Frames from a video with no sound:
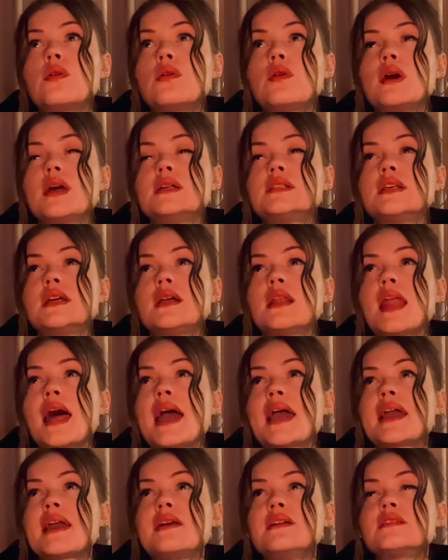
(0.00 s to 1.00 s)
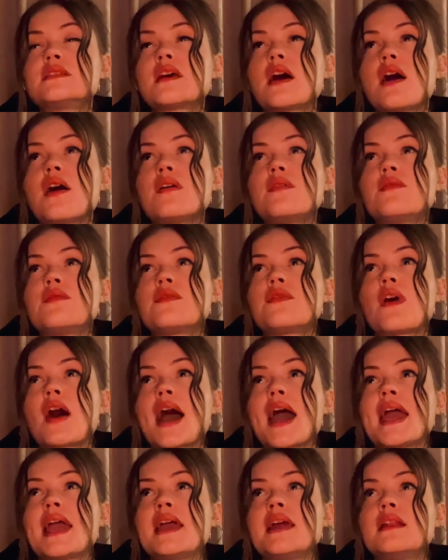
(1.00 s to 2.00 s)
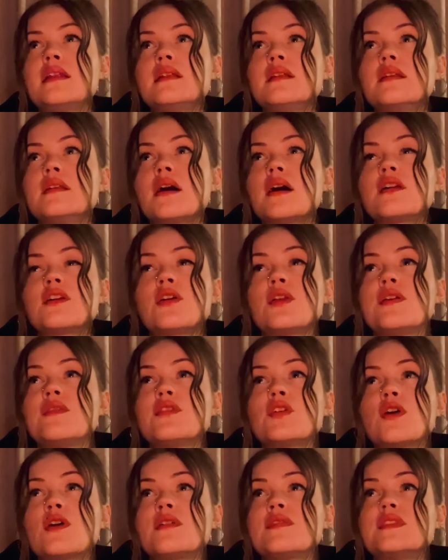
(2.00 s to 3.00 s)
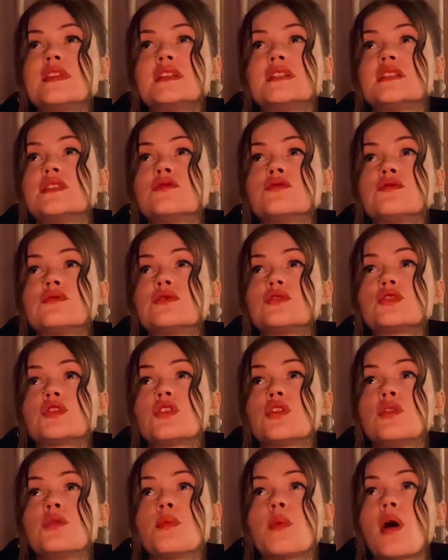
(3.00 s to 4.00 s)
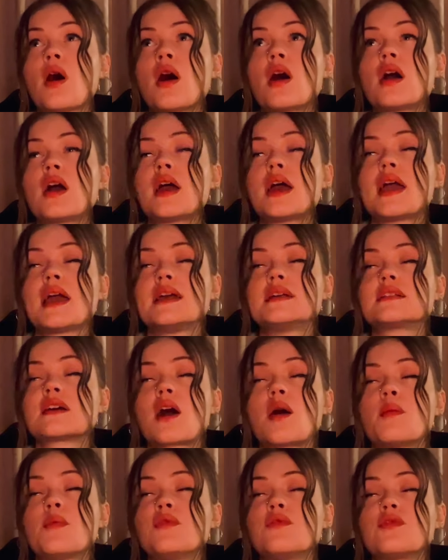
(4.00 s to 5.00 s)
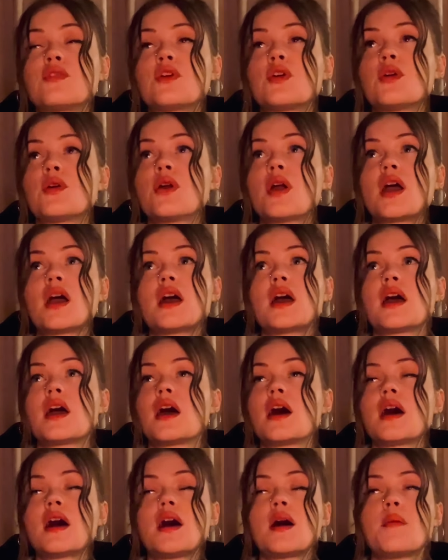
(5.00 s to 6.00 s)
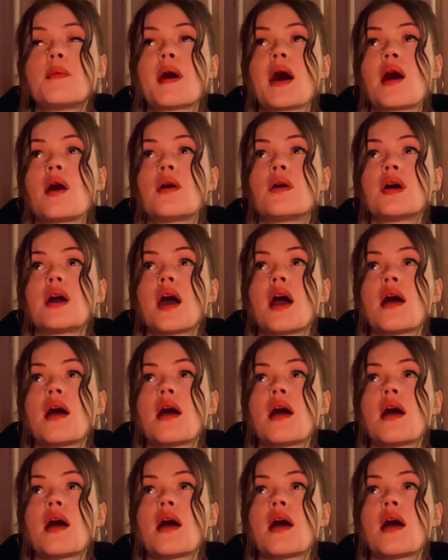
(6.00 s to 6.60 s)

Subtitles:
is it, like, in certain fighting, I don't even know if this is true, but it's coming through about